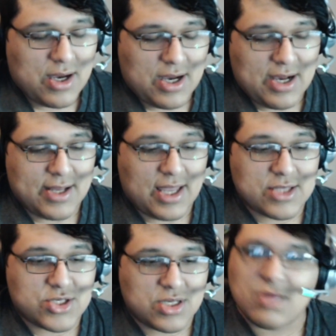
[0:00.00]

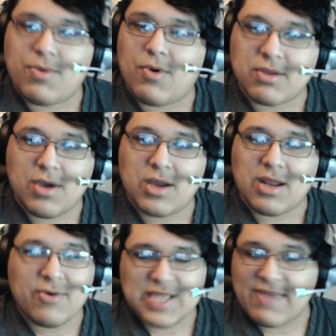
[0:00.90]
Genshin and the Pokemon,
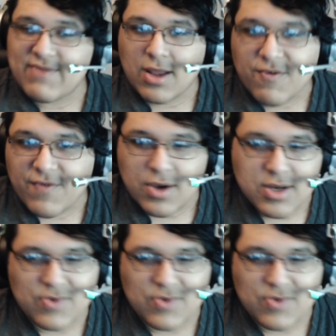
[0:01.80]
I was having a lot of fun.